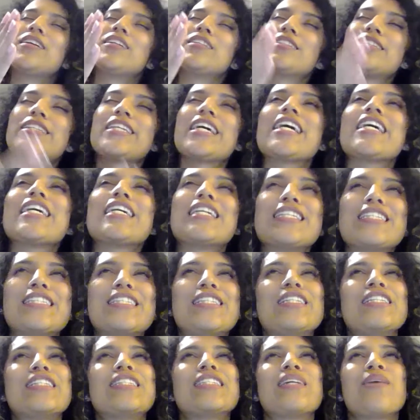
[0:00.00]
Today is
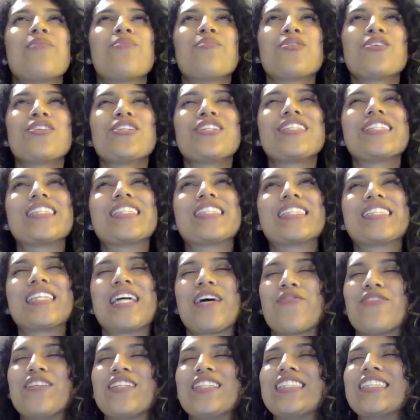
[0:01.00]
December
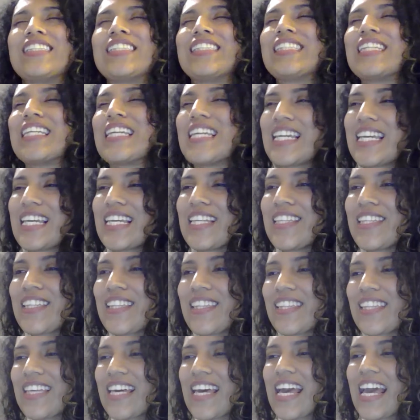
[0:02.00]
seventeenth
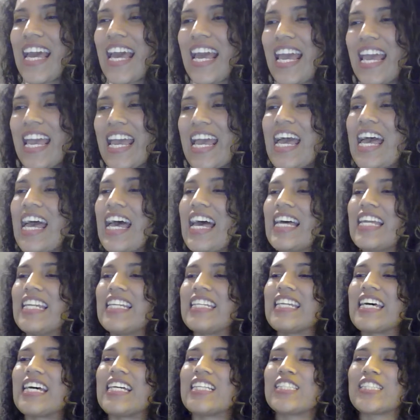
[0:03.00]

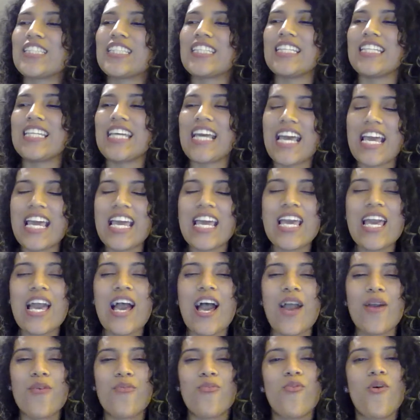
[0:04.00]
and today
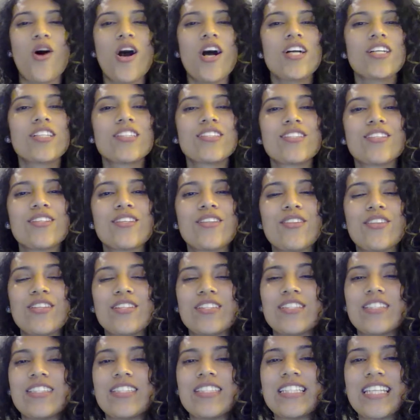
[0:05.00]
I walked the
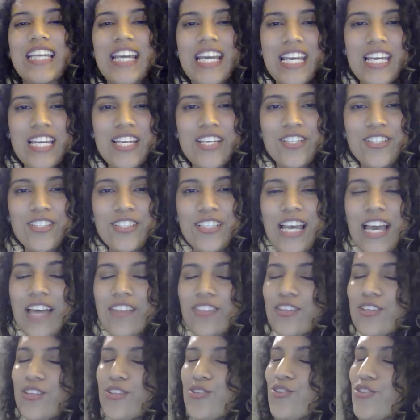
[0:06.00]
stage at
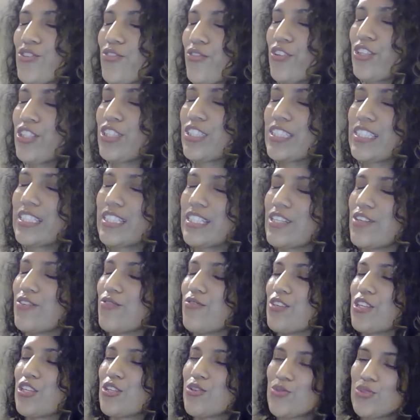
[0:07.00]
the University of
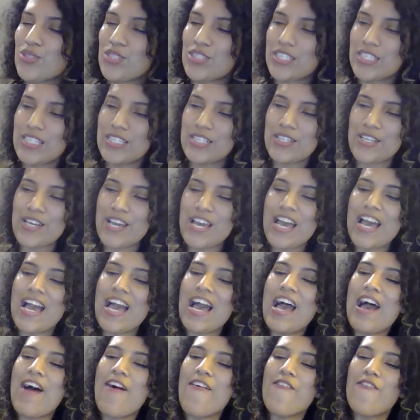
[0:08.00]
Houston,
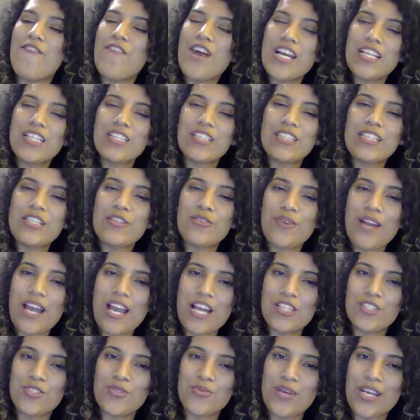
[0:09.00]
finally
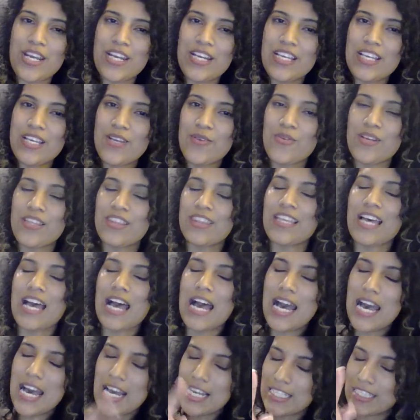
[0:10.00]
graduating with the
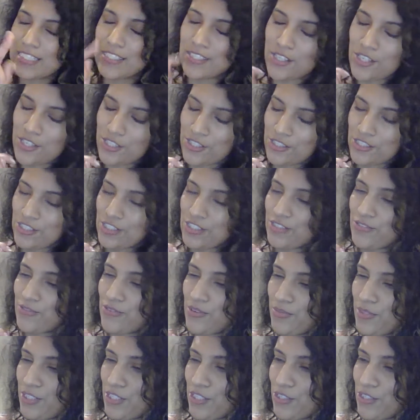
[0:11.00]
highest honors from the